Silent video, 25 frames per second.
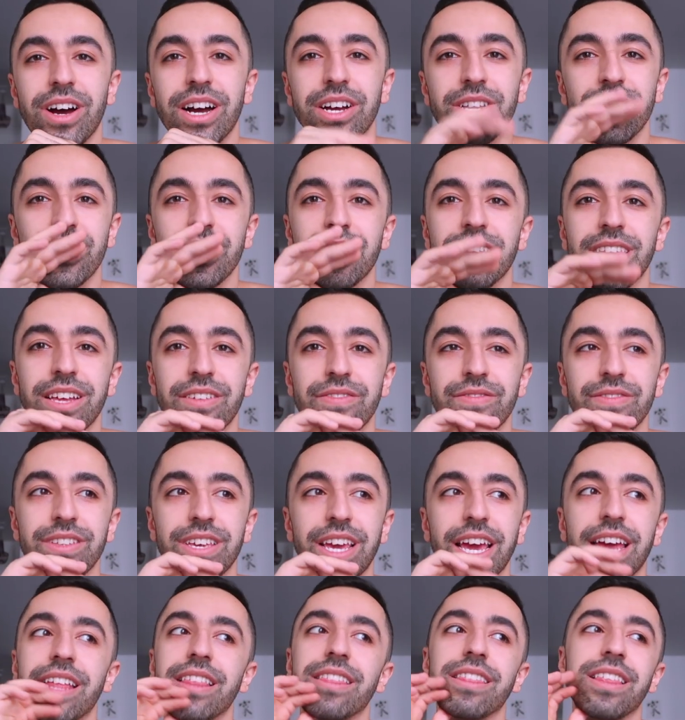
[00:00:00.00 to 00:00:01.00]
I should
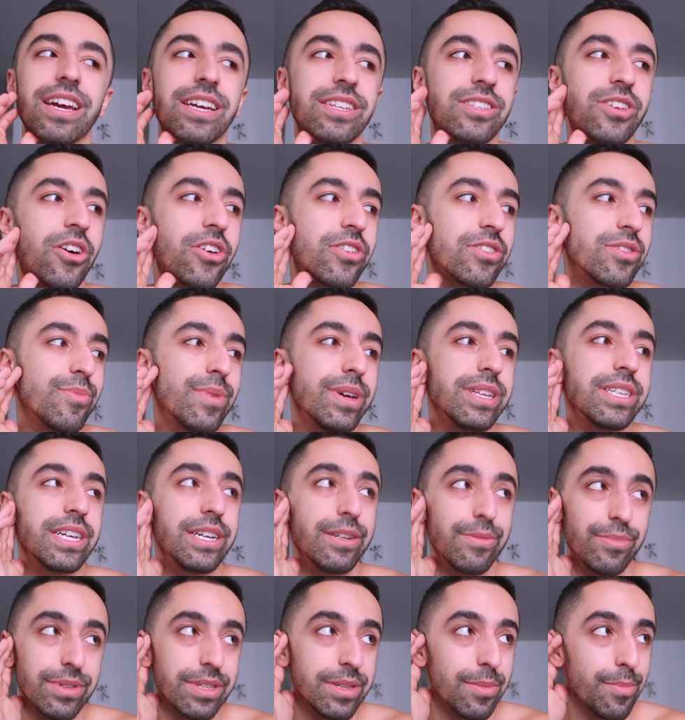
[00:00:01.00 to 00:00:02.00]
definitely get like talk to my
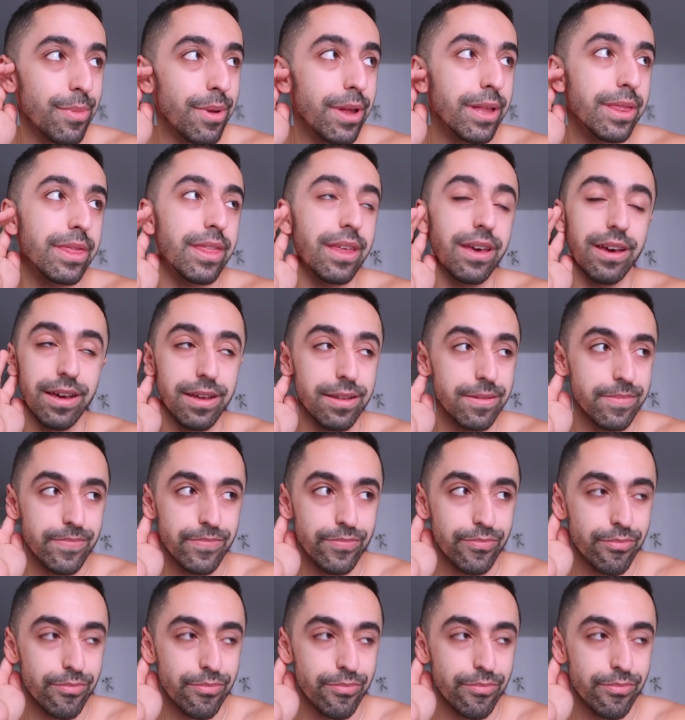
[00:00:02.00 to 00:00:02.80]
therapist about that.